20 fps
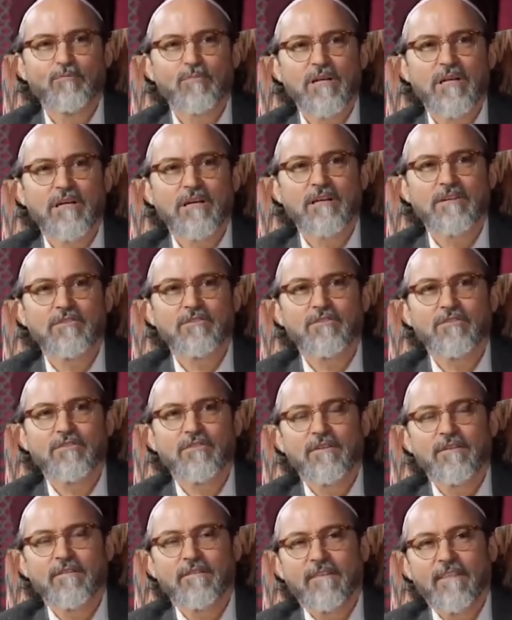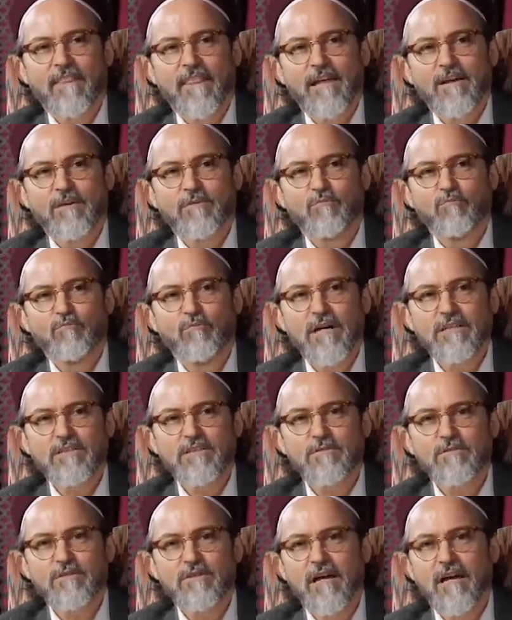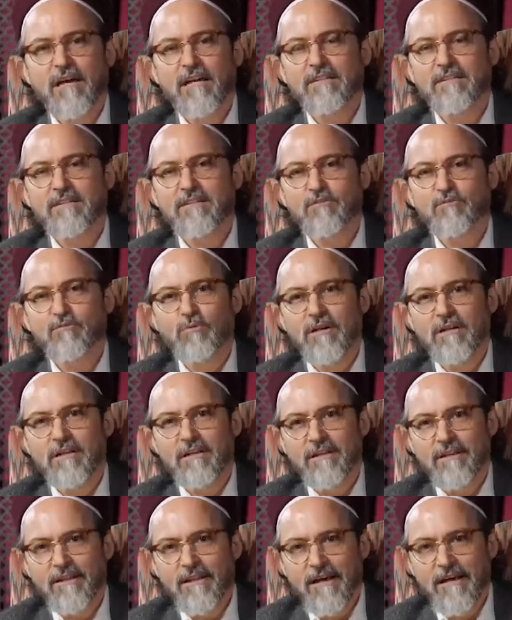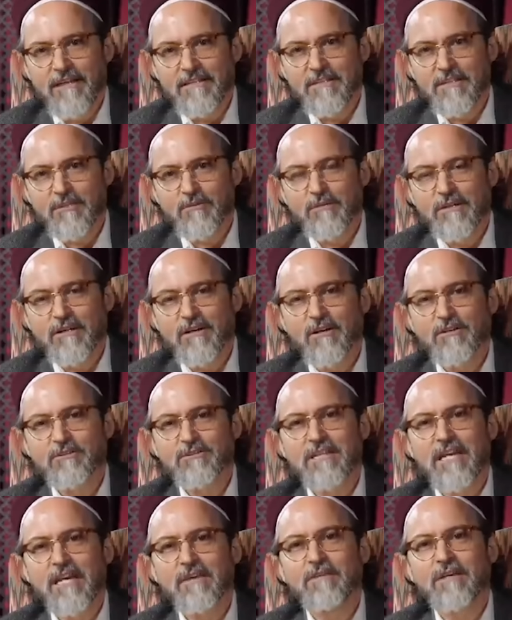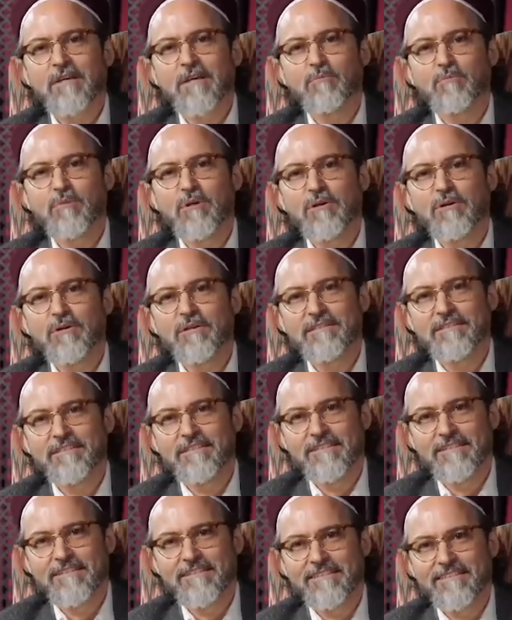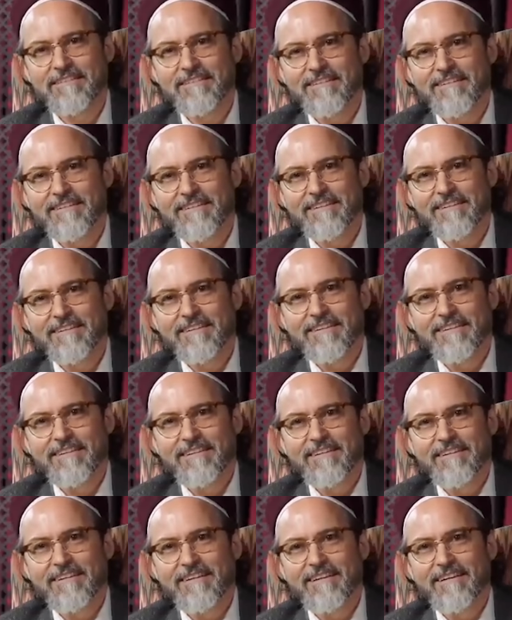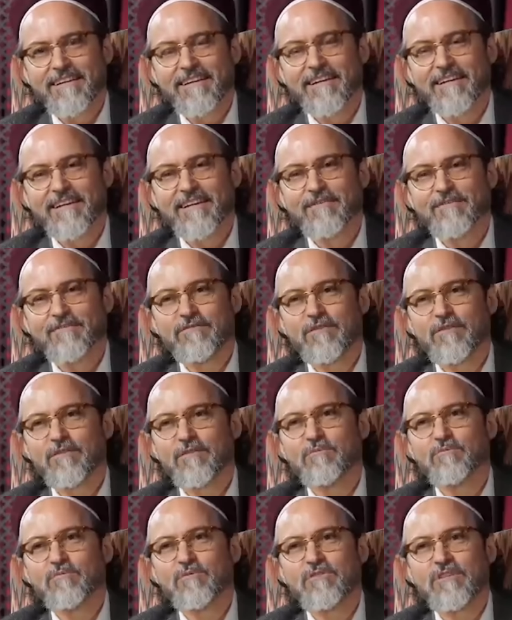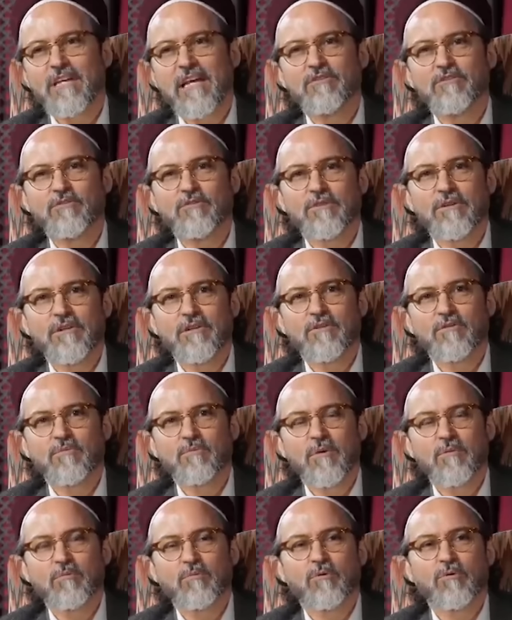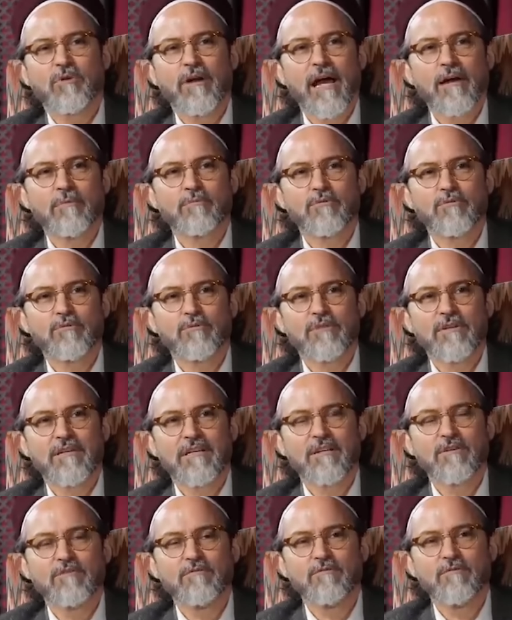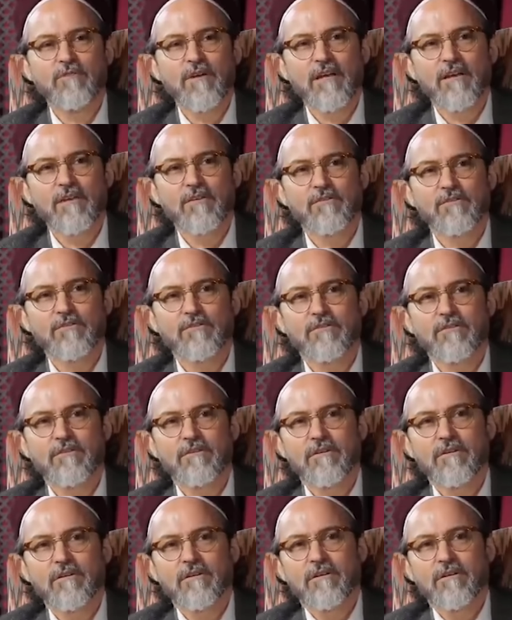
because much of science is what in logic we call saving appearances. For centuries, people were absolutely convinced